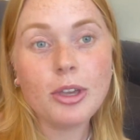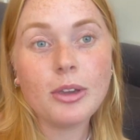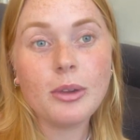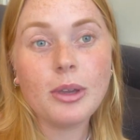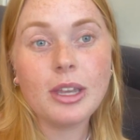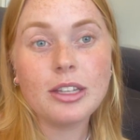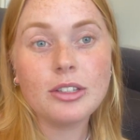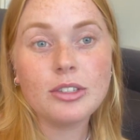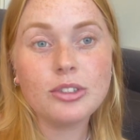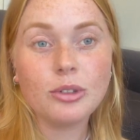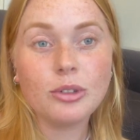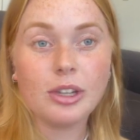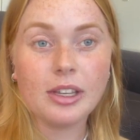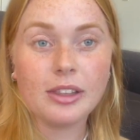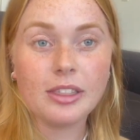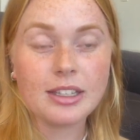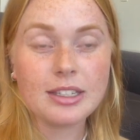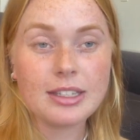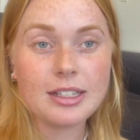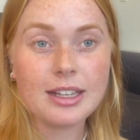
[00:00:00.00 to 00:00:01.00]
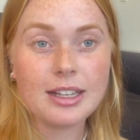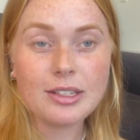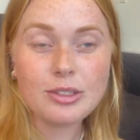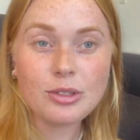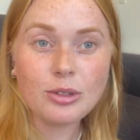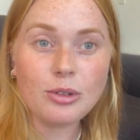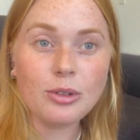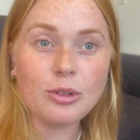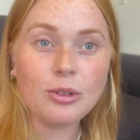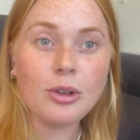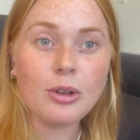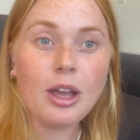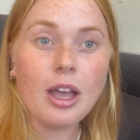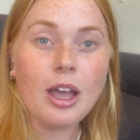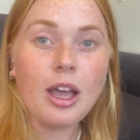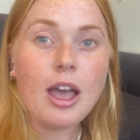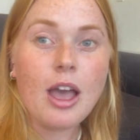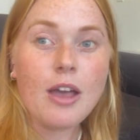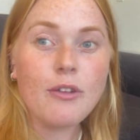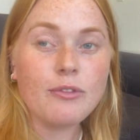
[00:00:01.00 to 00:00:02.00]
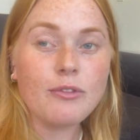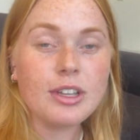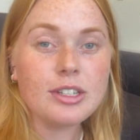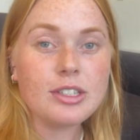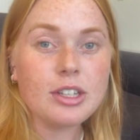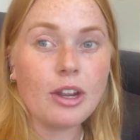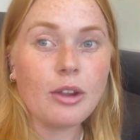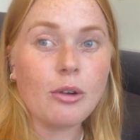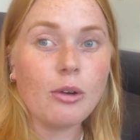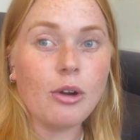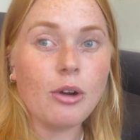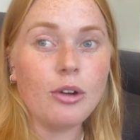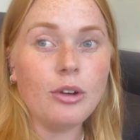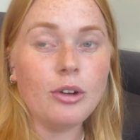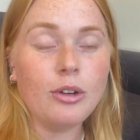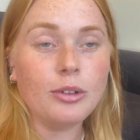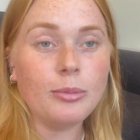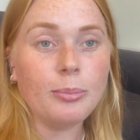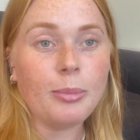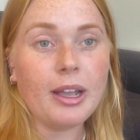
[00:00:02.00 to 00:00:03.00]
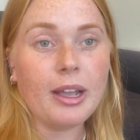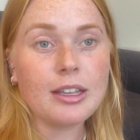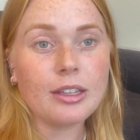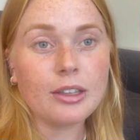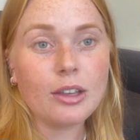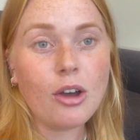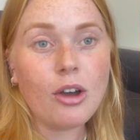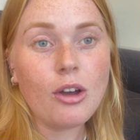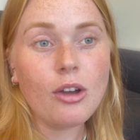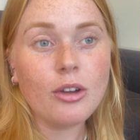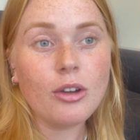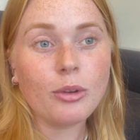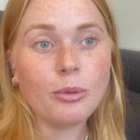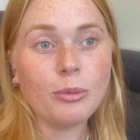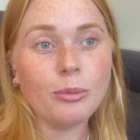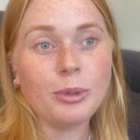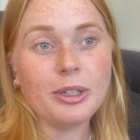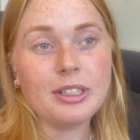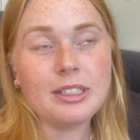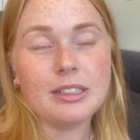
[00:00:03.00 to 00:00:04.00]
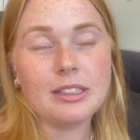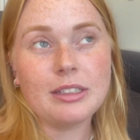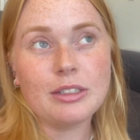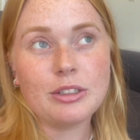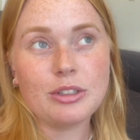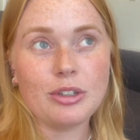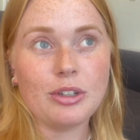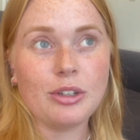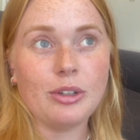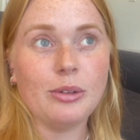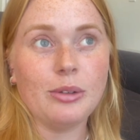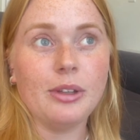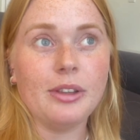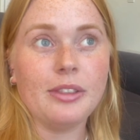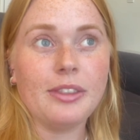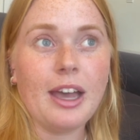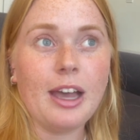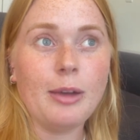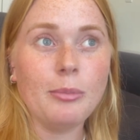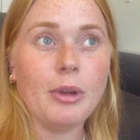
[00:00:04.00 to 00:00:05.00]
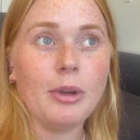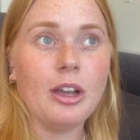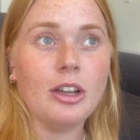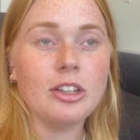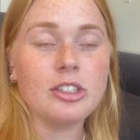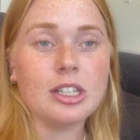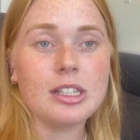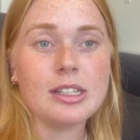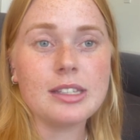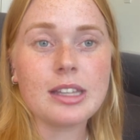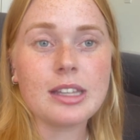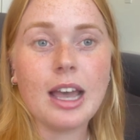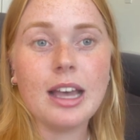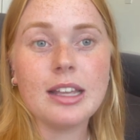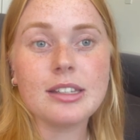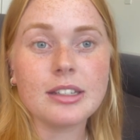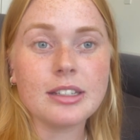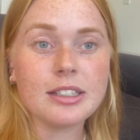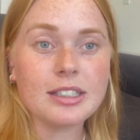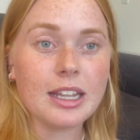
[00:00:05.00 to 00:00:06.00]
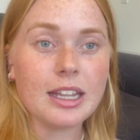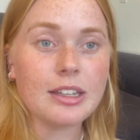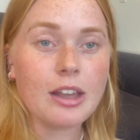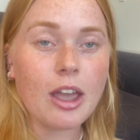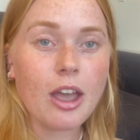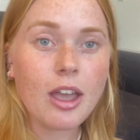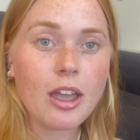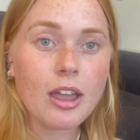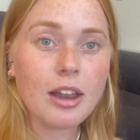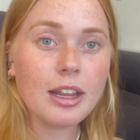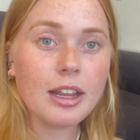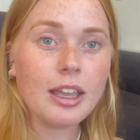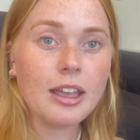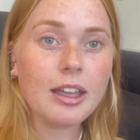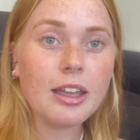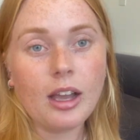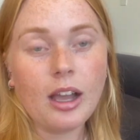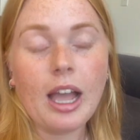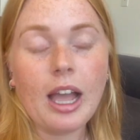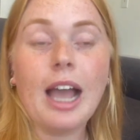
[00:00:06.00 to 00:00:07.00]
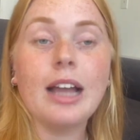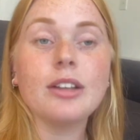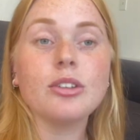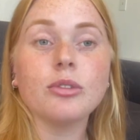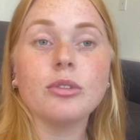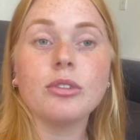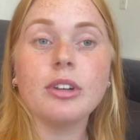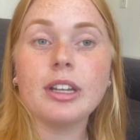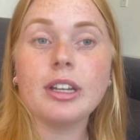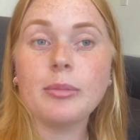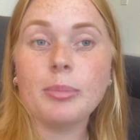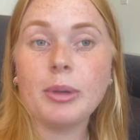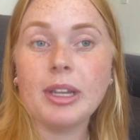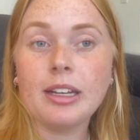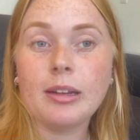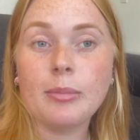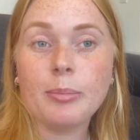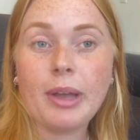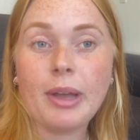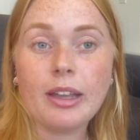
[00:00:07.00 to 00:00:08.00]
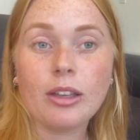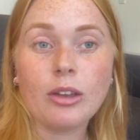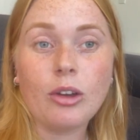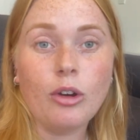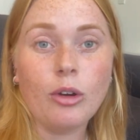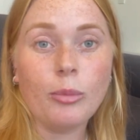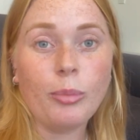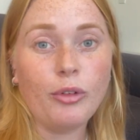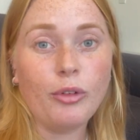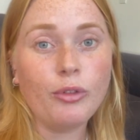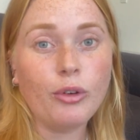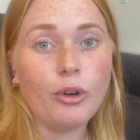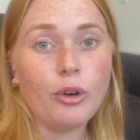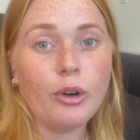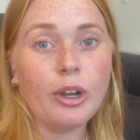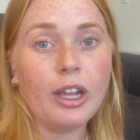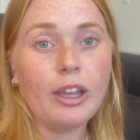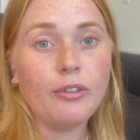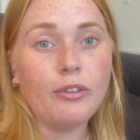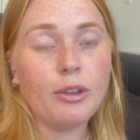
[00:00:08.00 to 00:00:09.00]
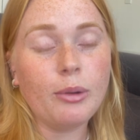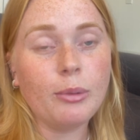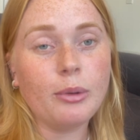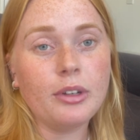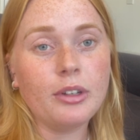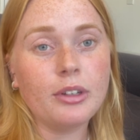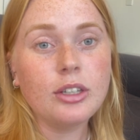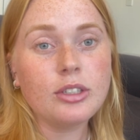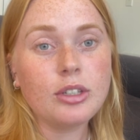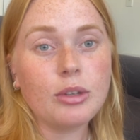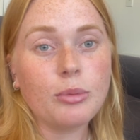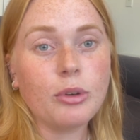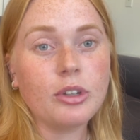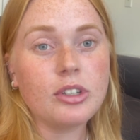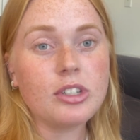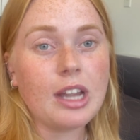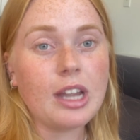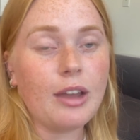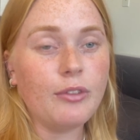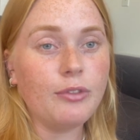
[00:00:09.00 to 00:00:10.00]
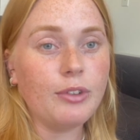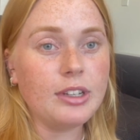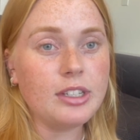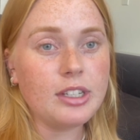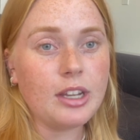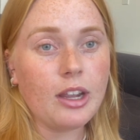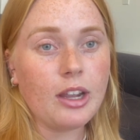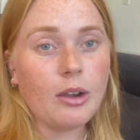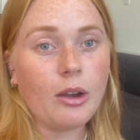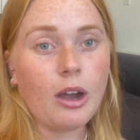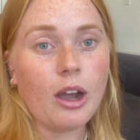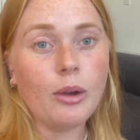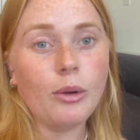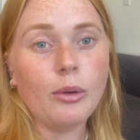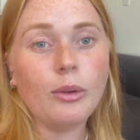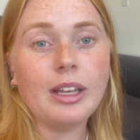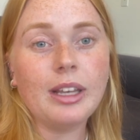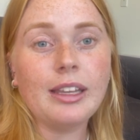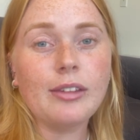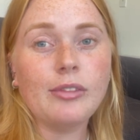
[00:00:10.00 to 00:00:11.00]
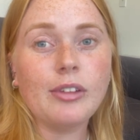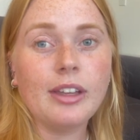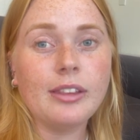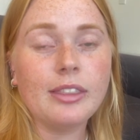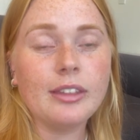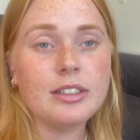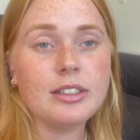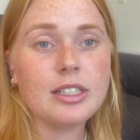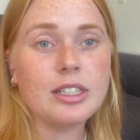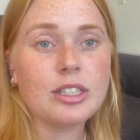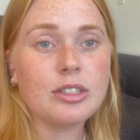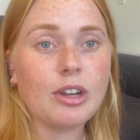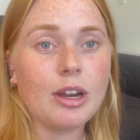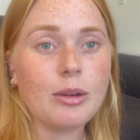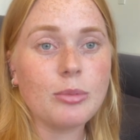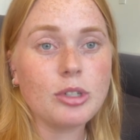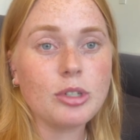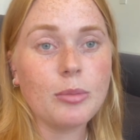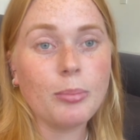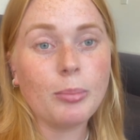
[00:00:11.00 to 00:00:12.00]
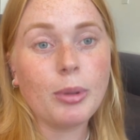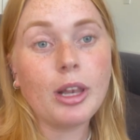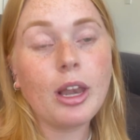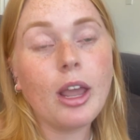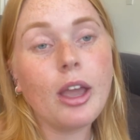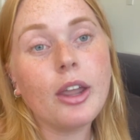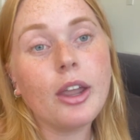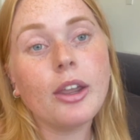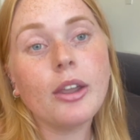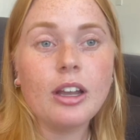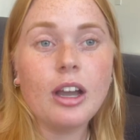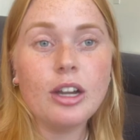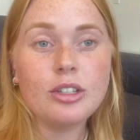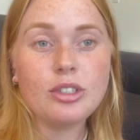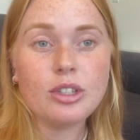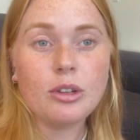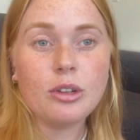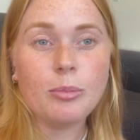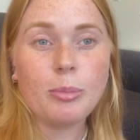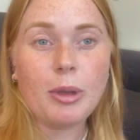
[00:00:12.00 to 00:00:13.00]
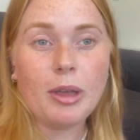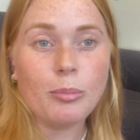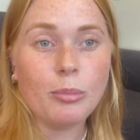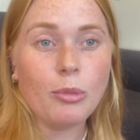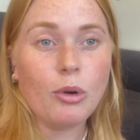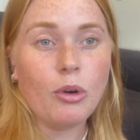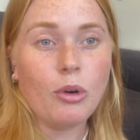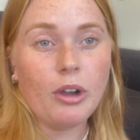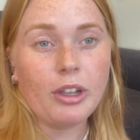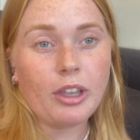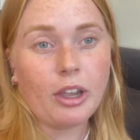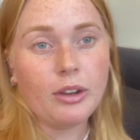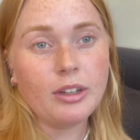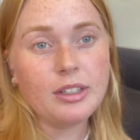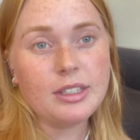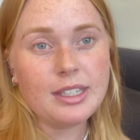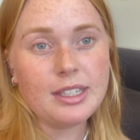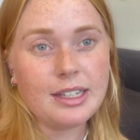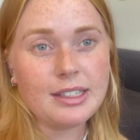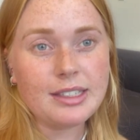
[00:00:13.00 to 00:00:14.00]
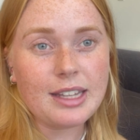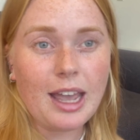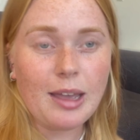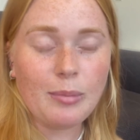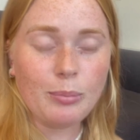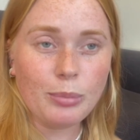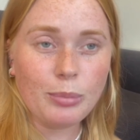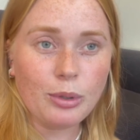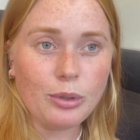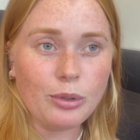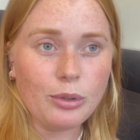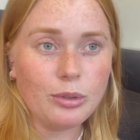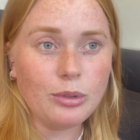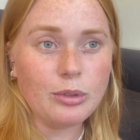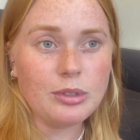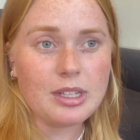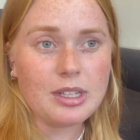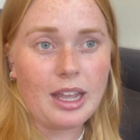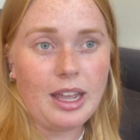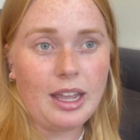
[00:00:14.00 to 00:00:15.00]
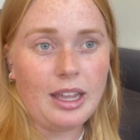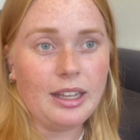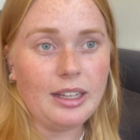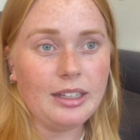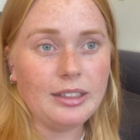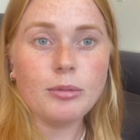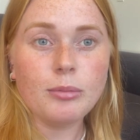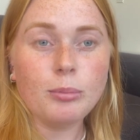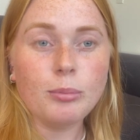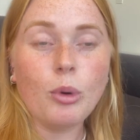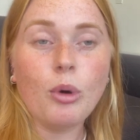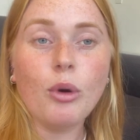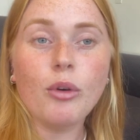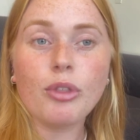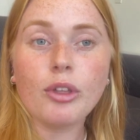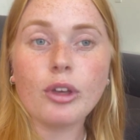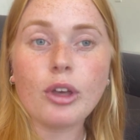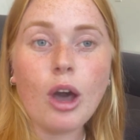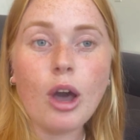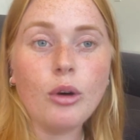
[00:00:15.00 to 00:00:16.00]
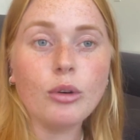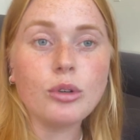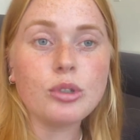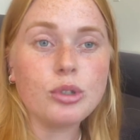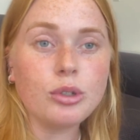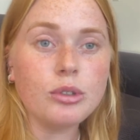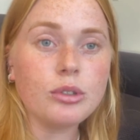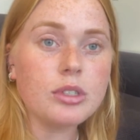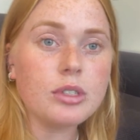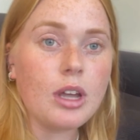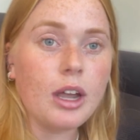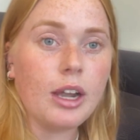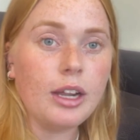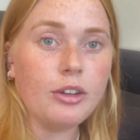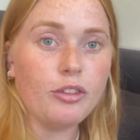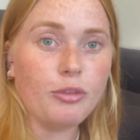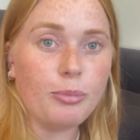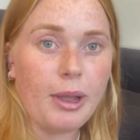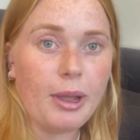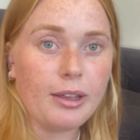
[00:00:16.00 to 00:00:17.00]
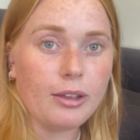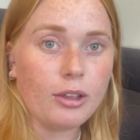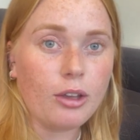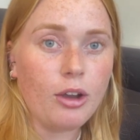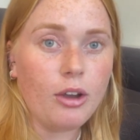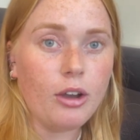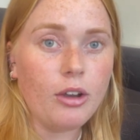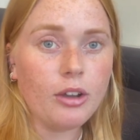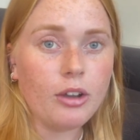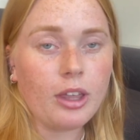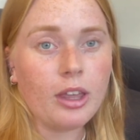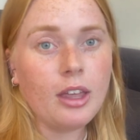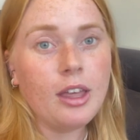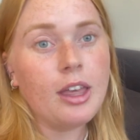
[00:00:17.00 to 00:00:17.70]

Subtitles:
Enjoyed this little video on Bangkok. We didn't do that much, as I said earlier. I had already been in Bangkok before. If you want to watch that video, I will leave it in the description below. I do a bit more, I go and see temples and more of the cultural side of Bangkok.